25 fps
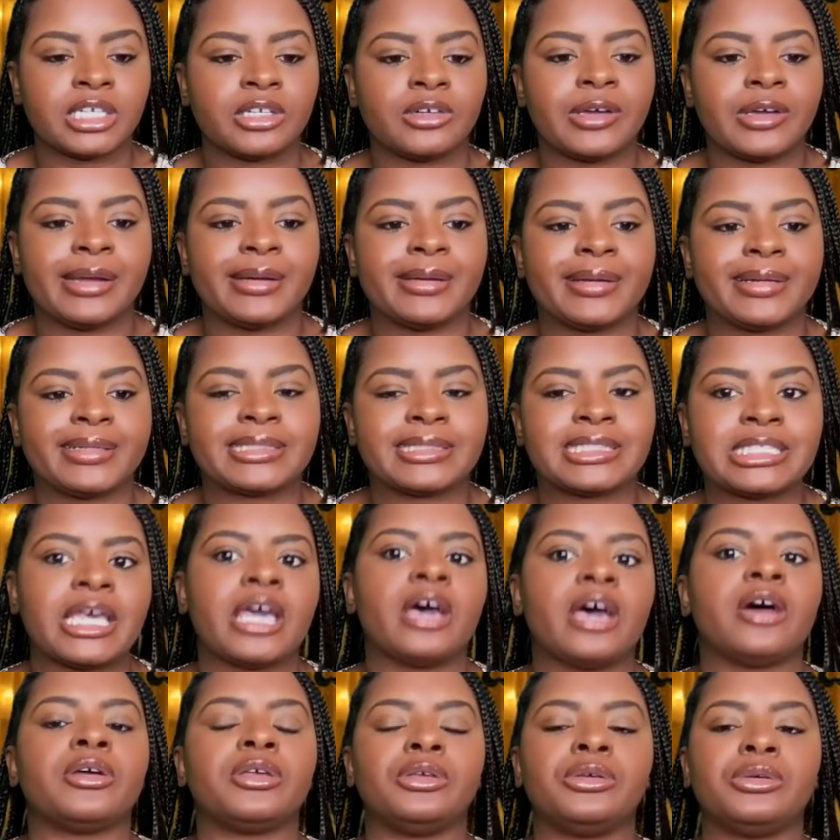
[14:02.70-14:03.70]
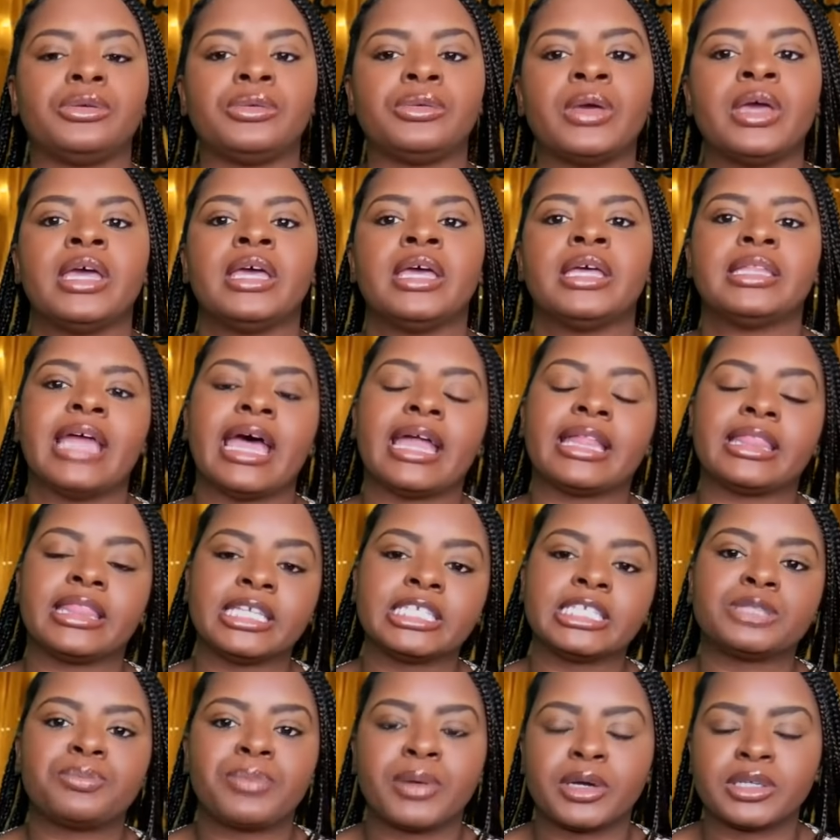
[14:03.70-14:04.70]
creator to tell you that
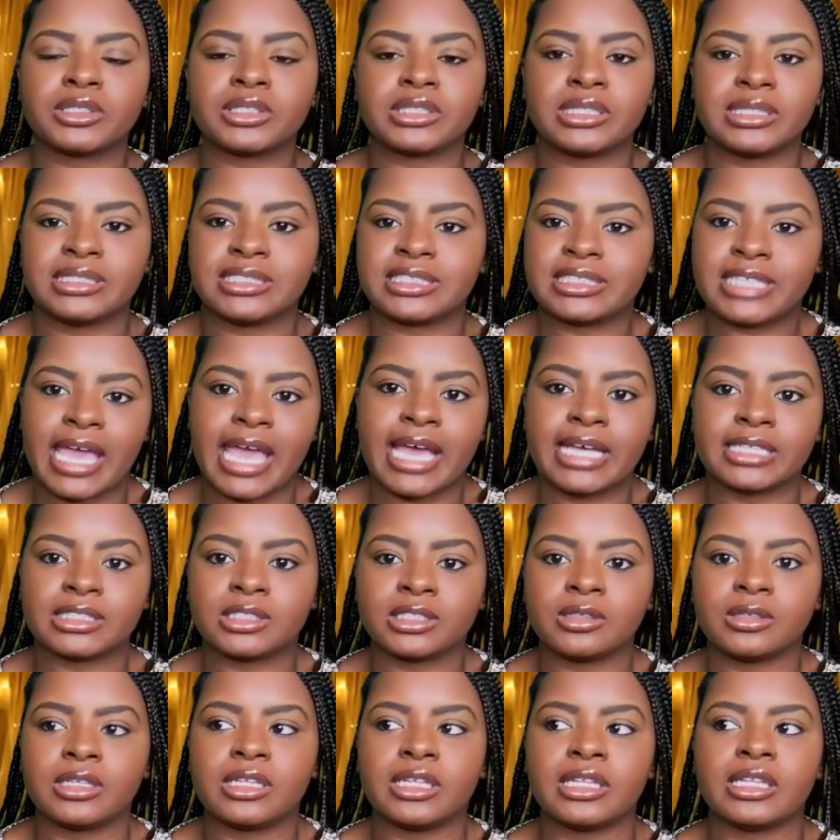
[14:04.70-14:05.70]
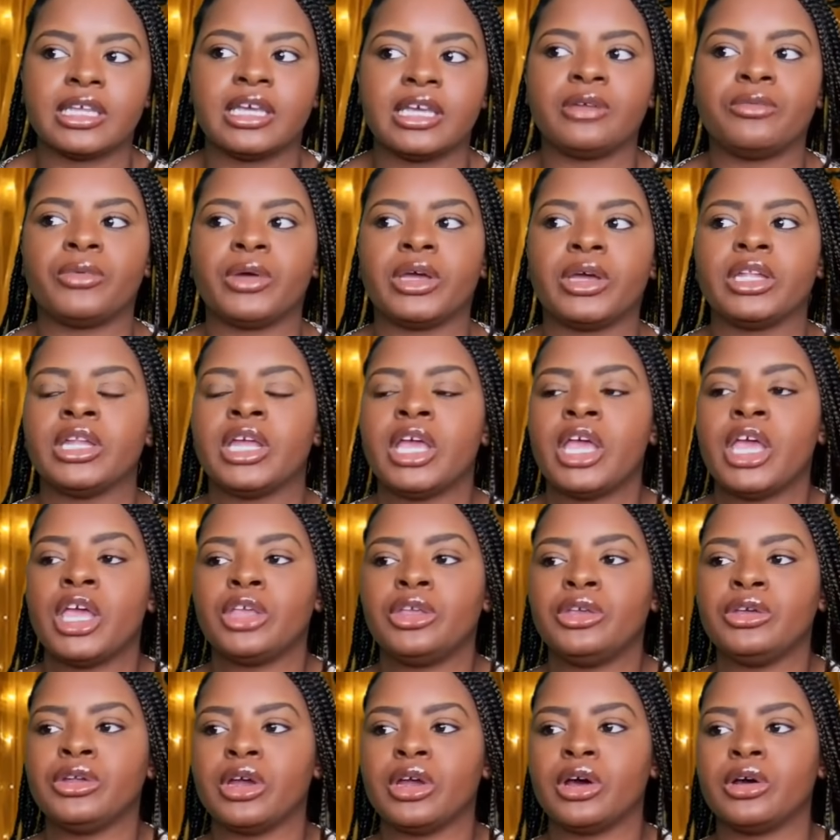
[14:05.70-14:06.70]
this person is canceled and then when
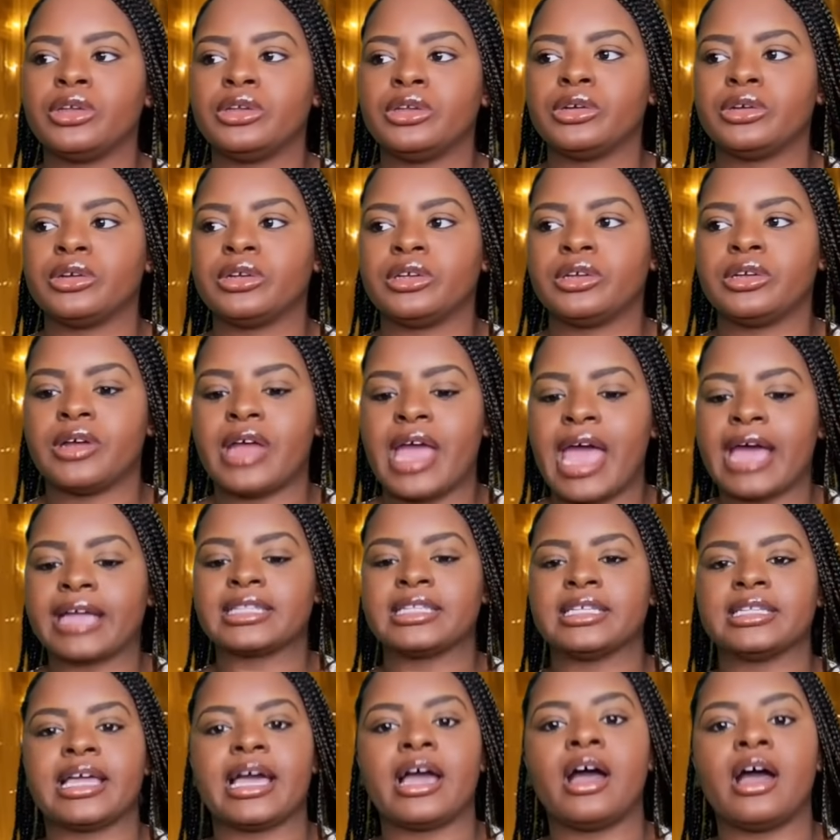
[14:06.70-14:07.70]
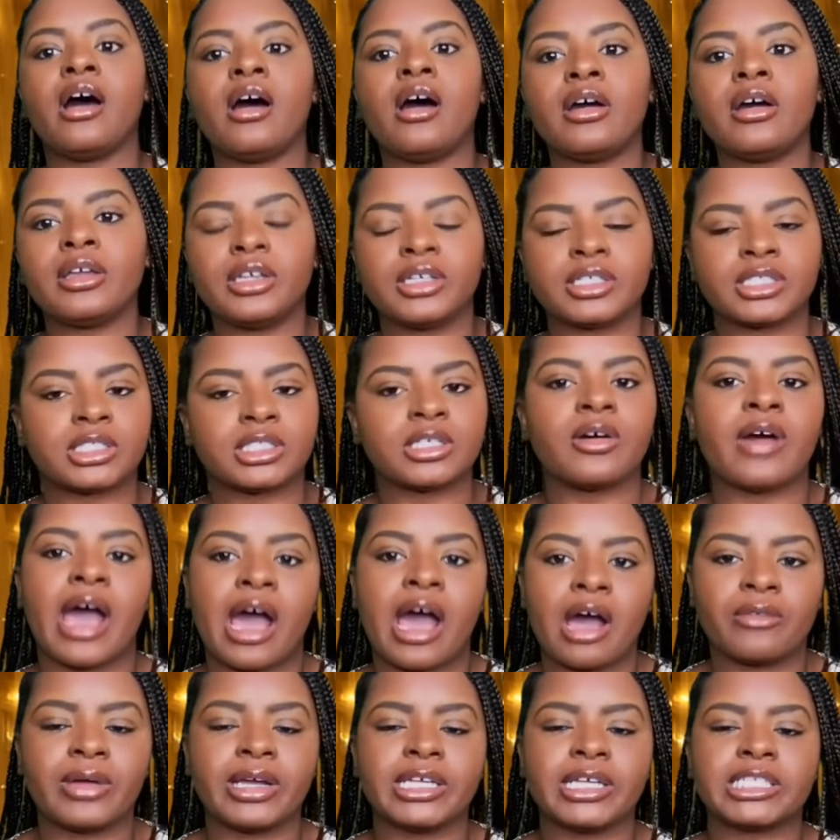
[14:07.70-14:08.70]
you know you're you're acting like oh you're so
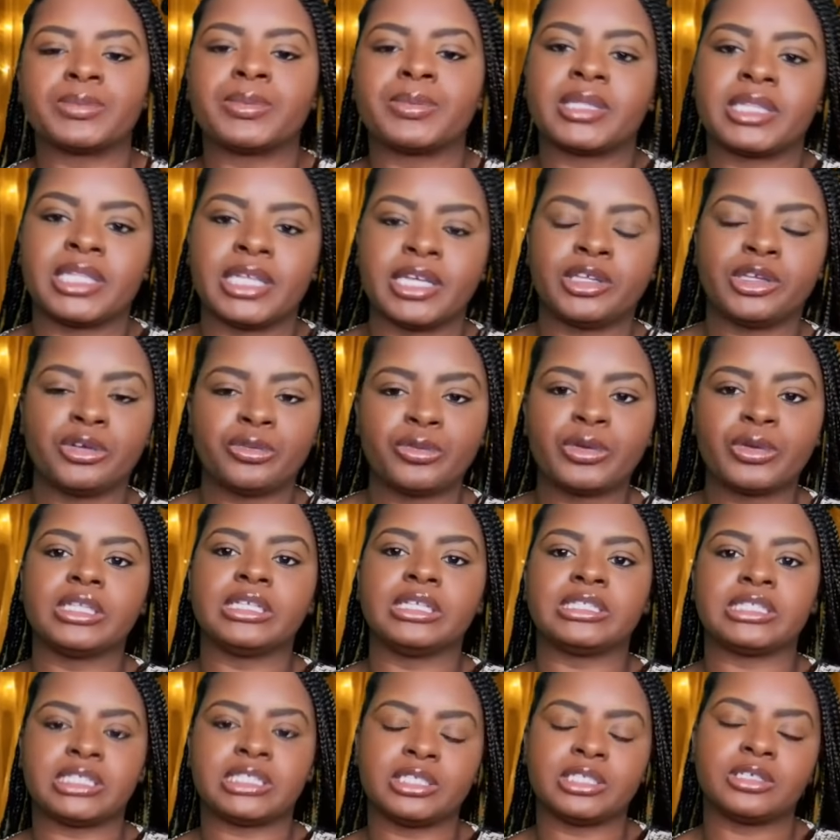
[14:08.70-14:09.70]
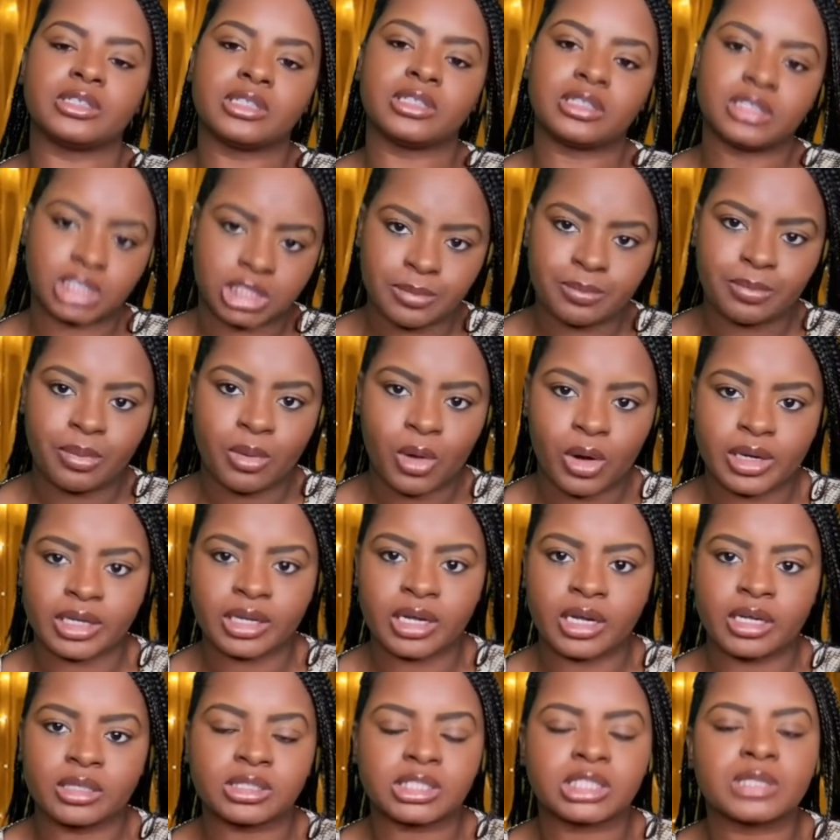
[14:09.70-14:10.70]
outraged but then you're really still supporting
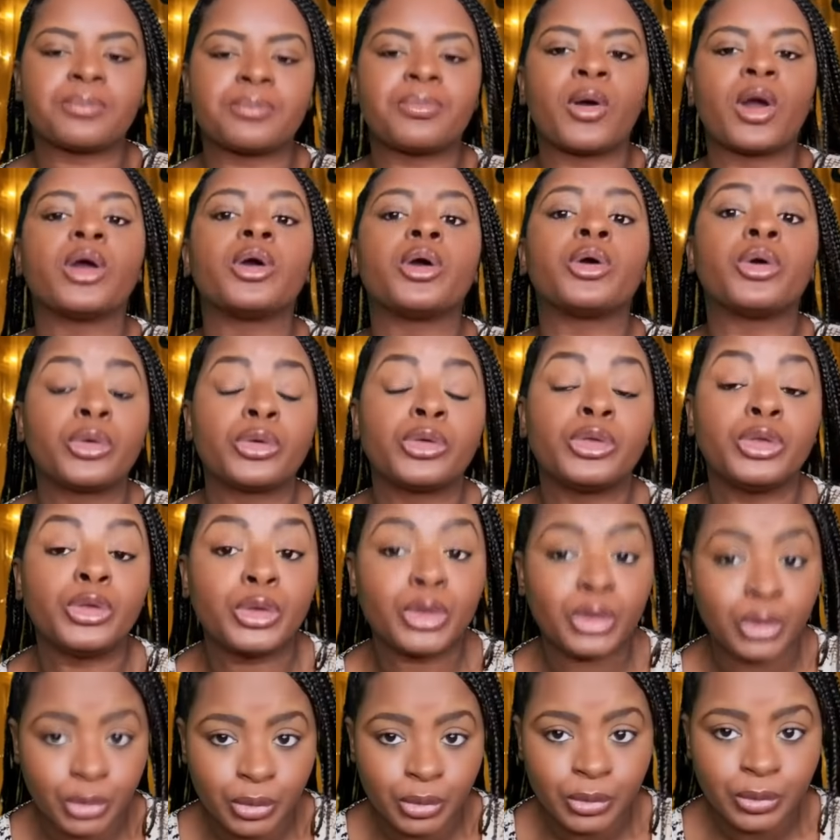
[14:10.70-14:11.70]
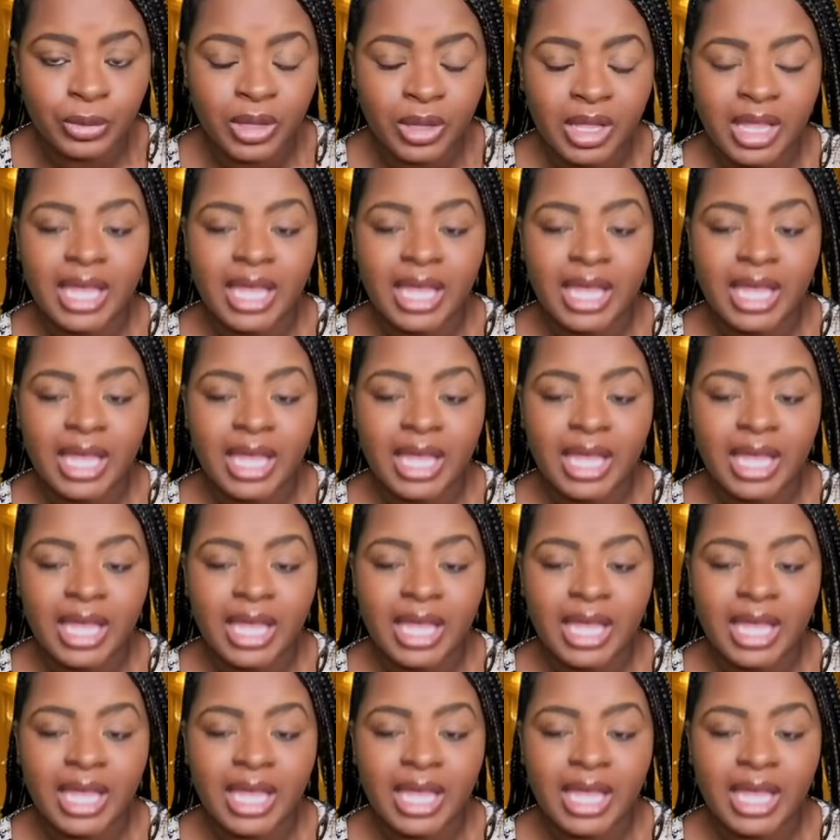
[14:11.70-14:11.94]
her support who you